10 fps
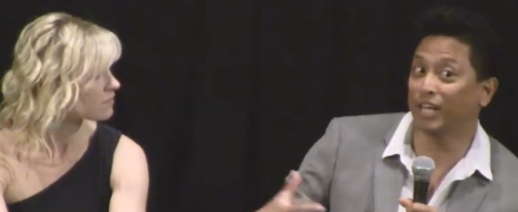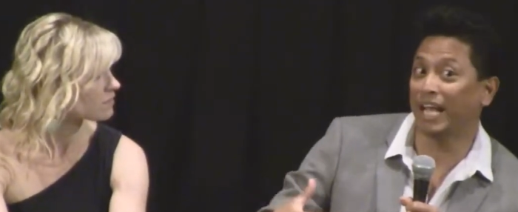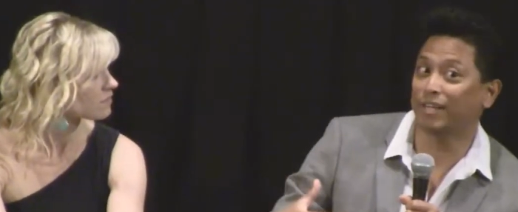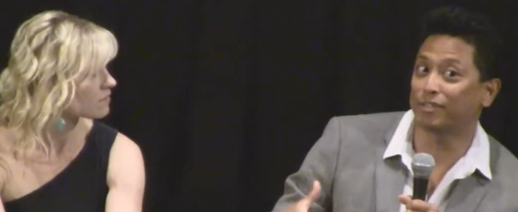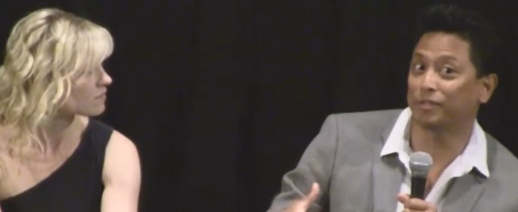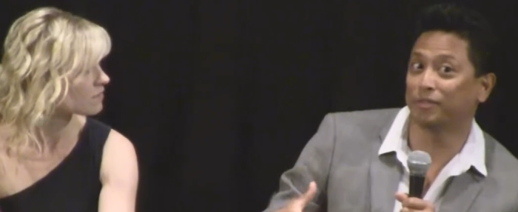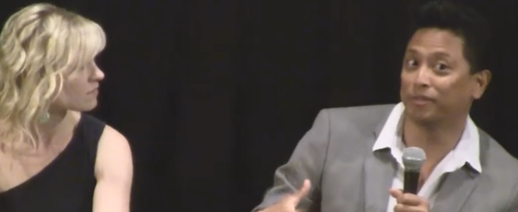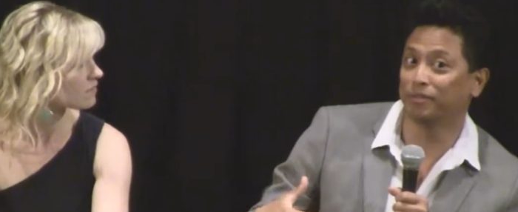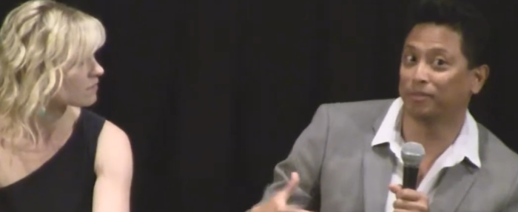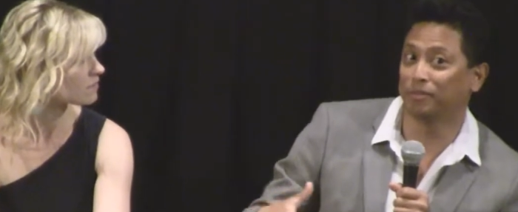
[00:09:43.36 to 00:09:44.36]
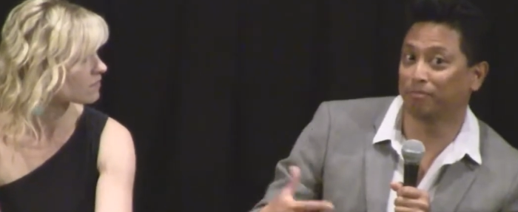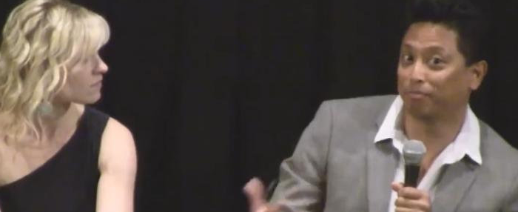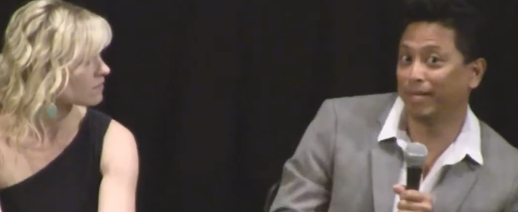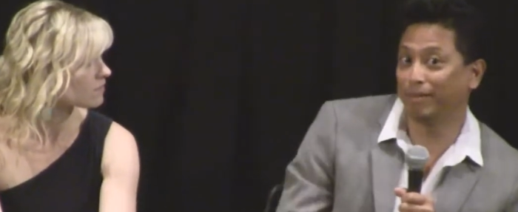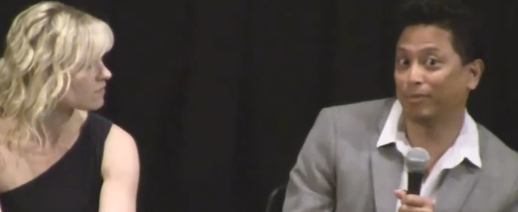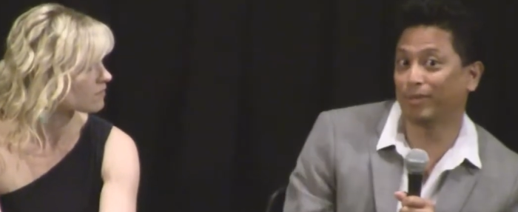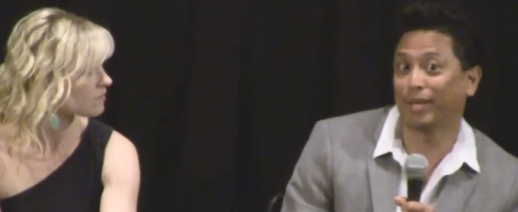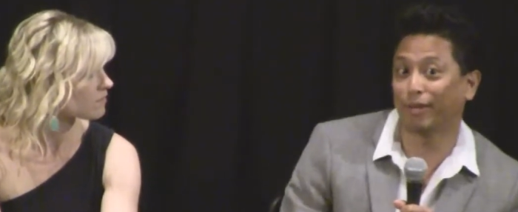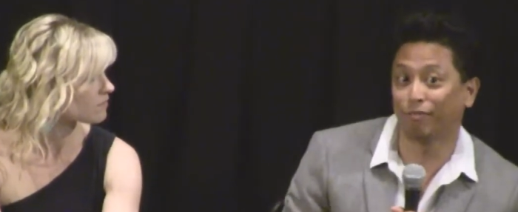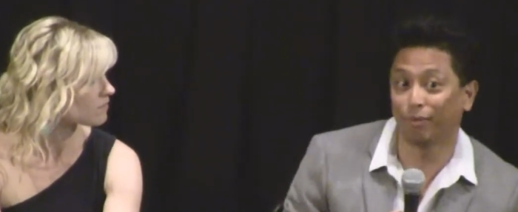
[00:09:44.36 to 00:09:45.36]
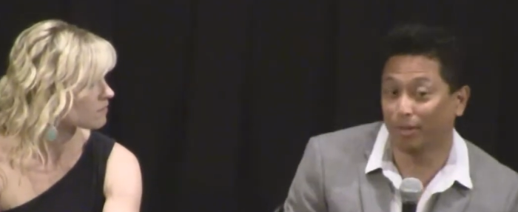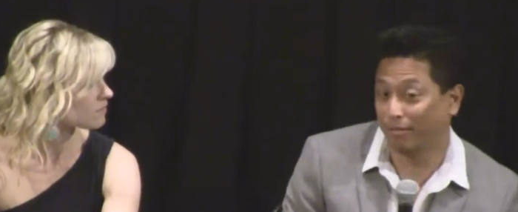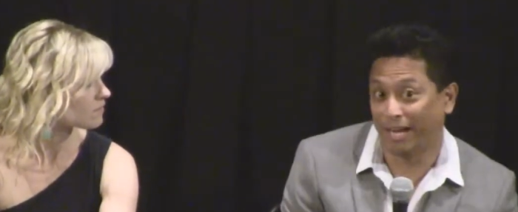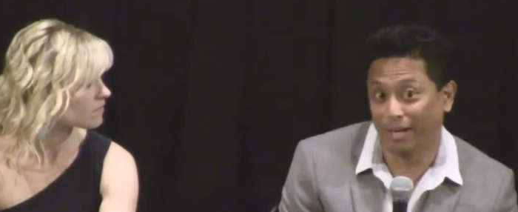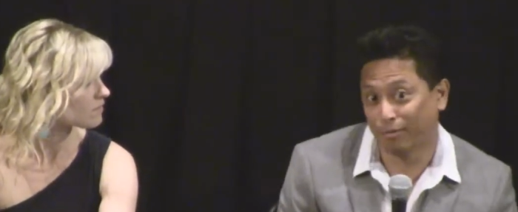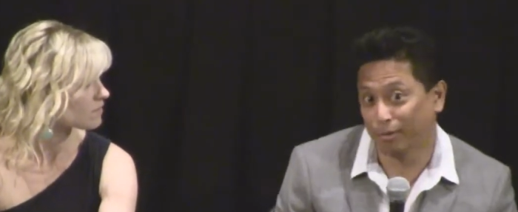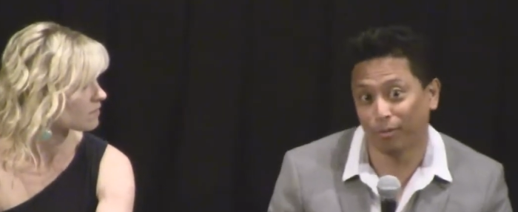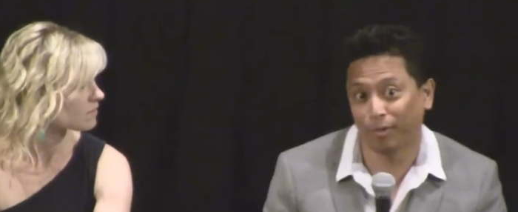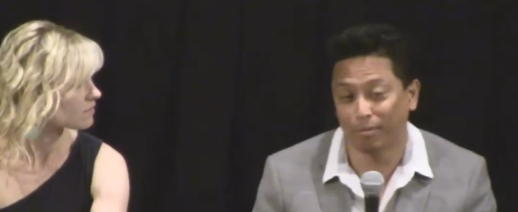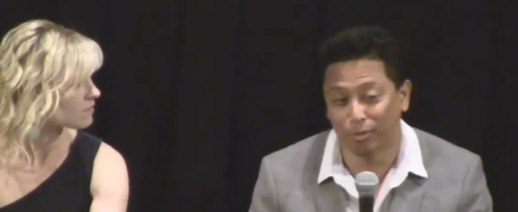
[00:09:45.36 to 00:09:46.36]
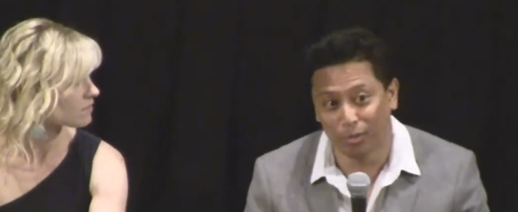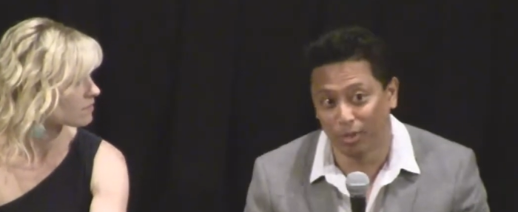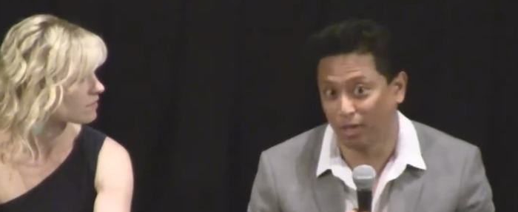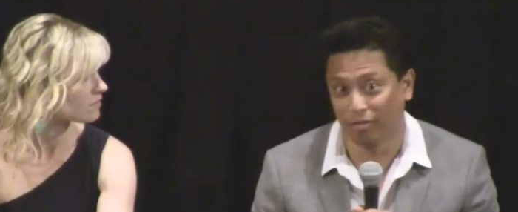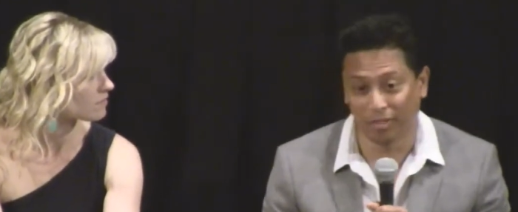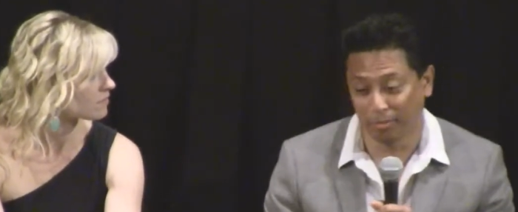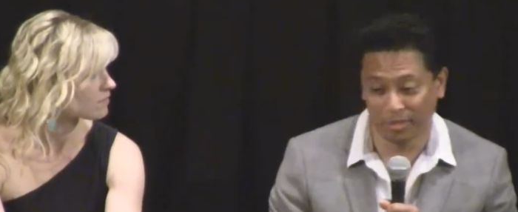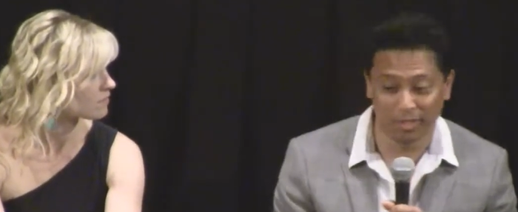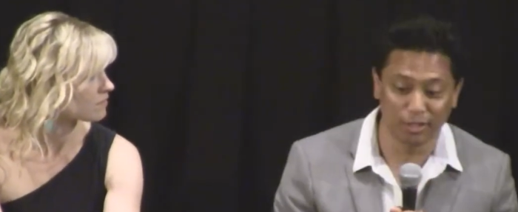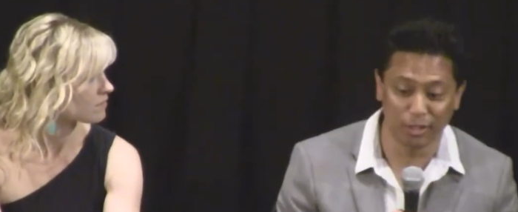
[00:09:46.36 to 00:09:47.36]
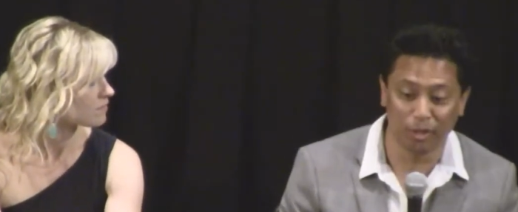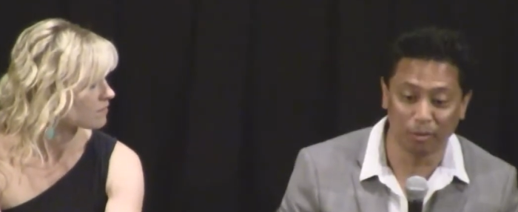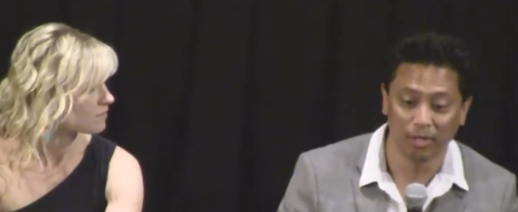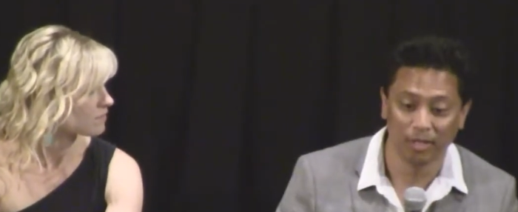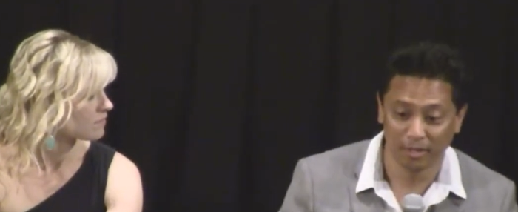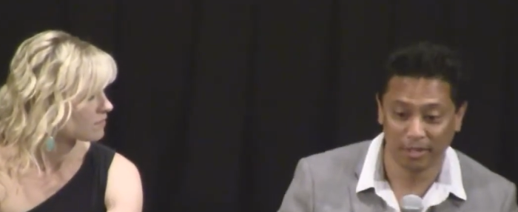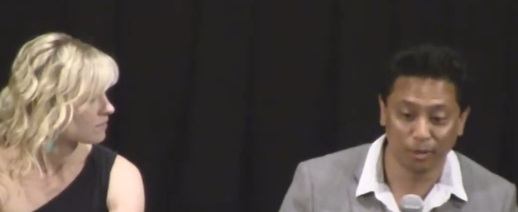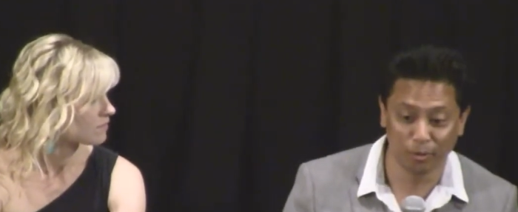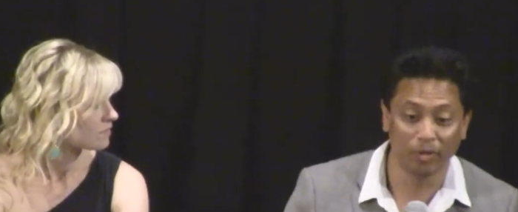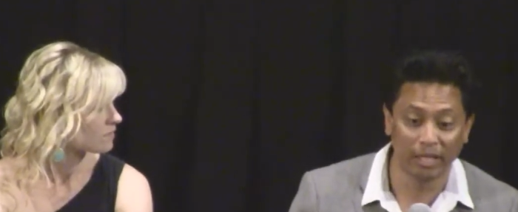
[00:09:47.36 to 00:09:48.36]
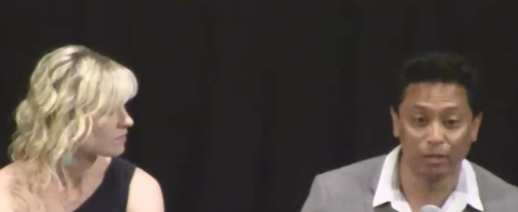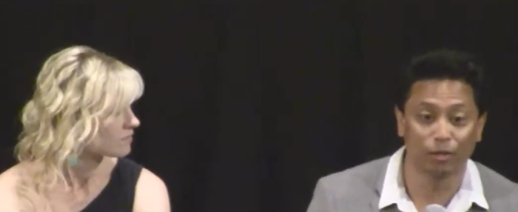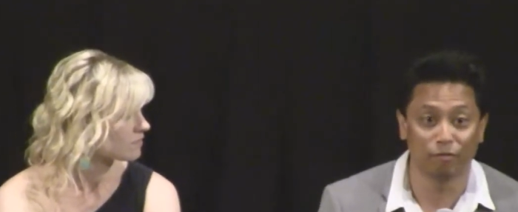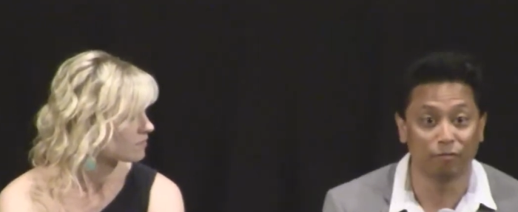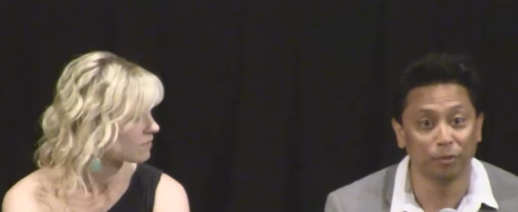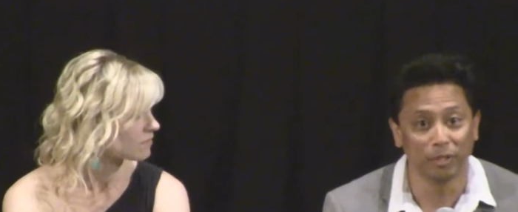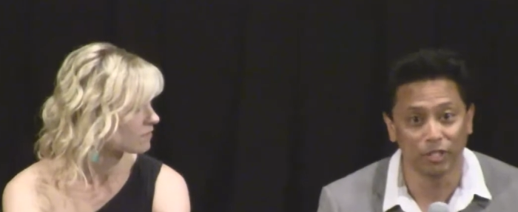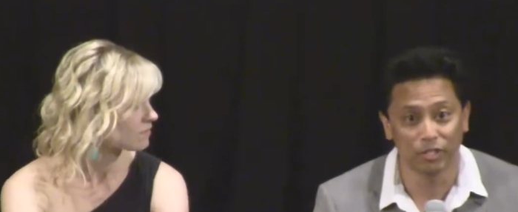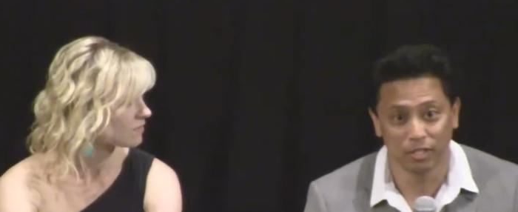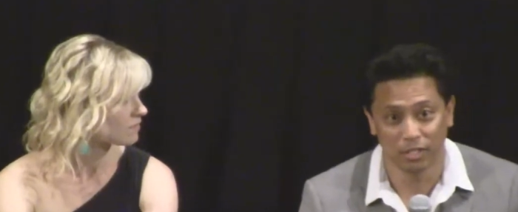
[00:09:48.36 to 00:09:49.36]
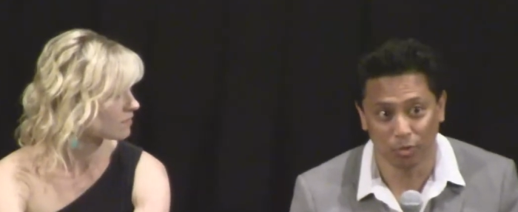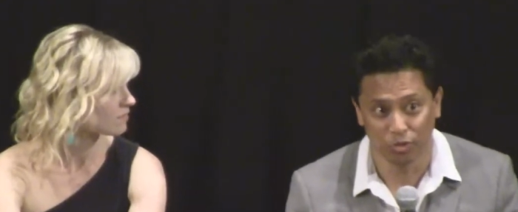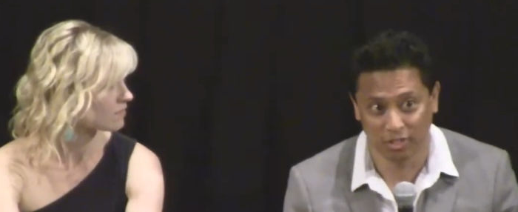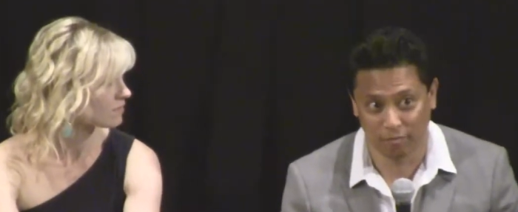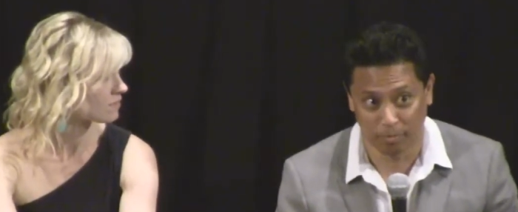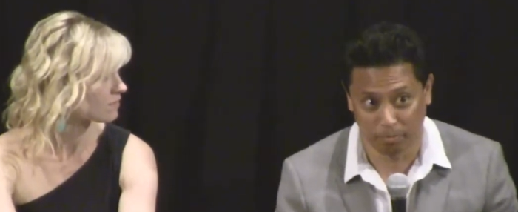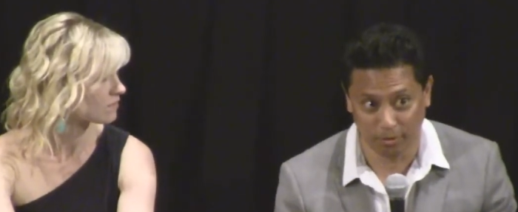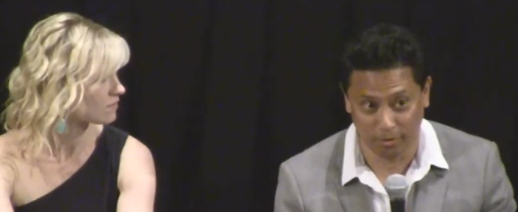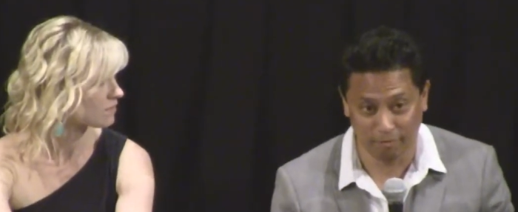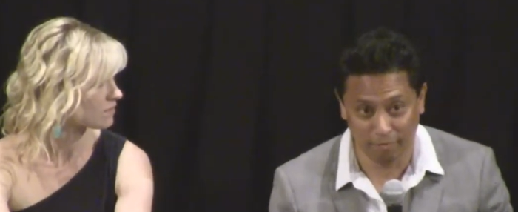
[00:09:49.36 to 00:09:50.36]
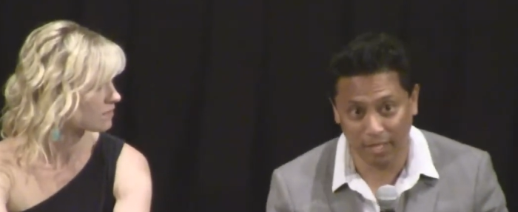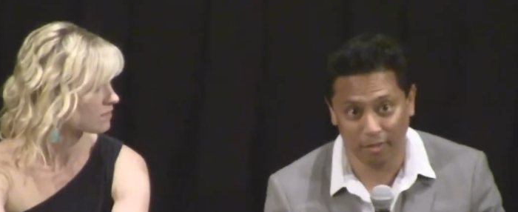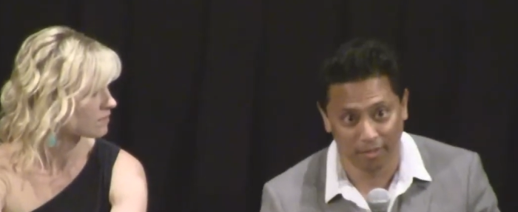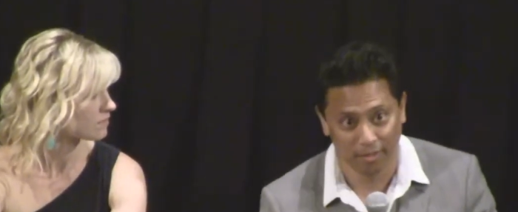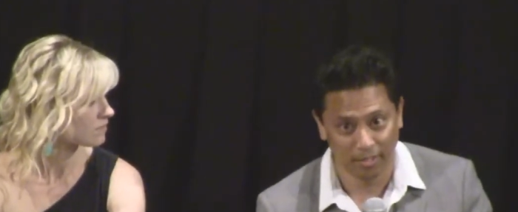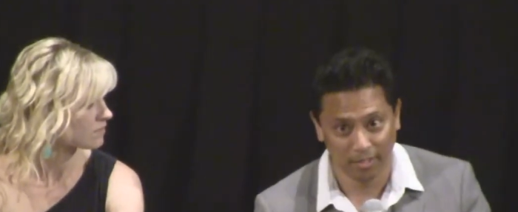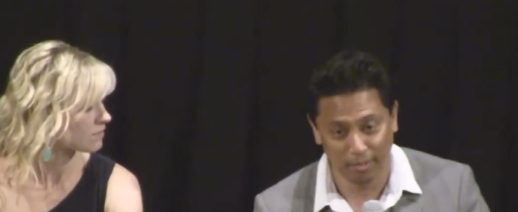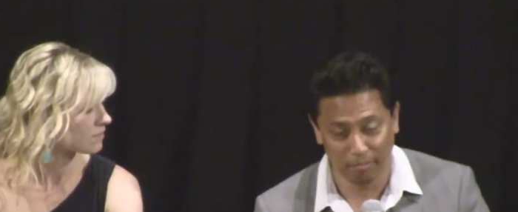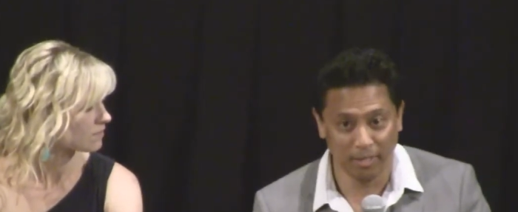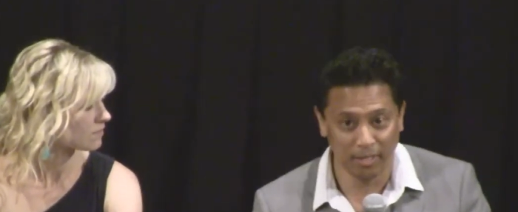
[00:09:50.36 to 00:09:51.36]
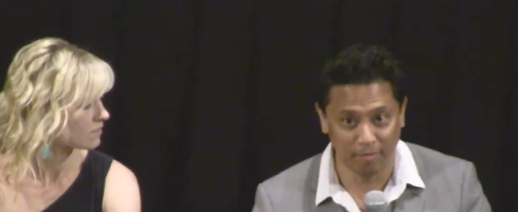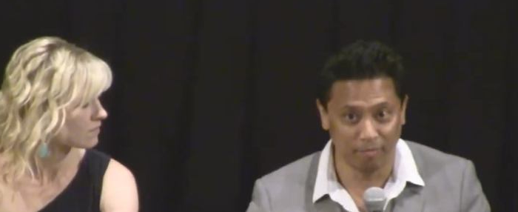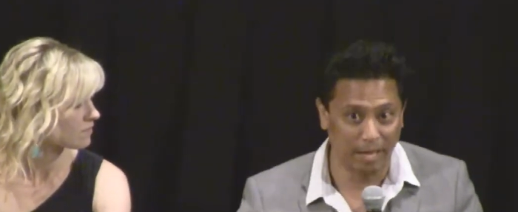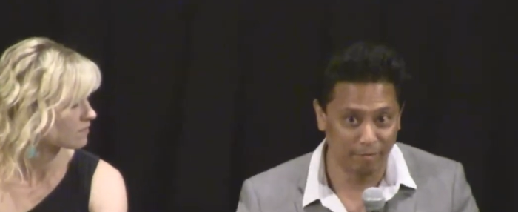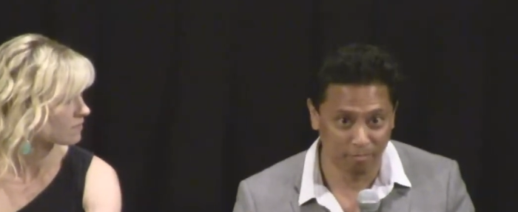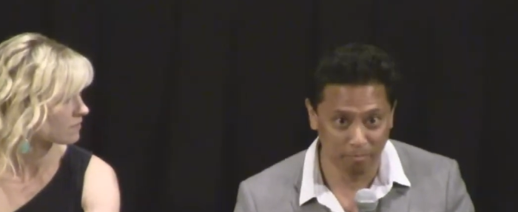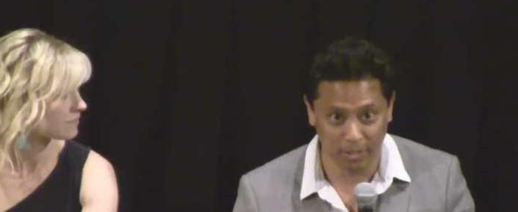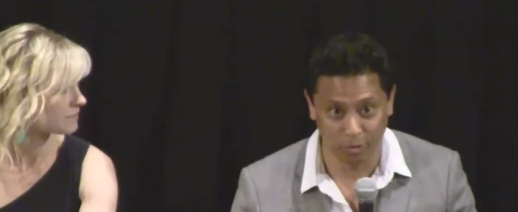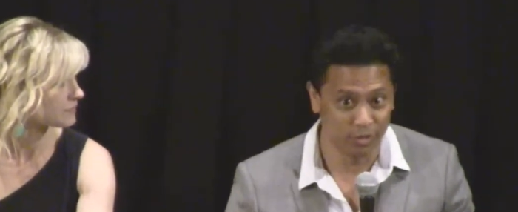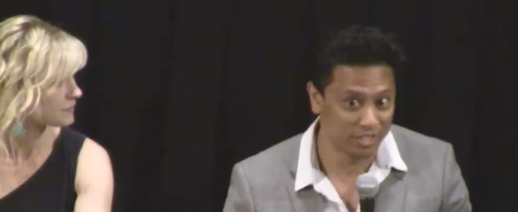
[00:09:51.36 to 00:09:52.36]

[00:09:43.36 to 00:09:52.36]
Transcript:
Speaker 1: chance to to make them look like a fool. If I don't know what I'm doing, or someone doesn't know, they can really look foolish. So just to put their faith in me and, and for me to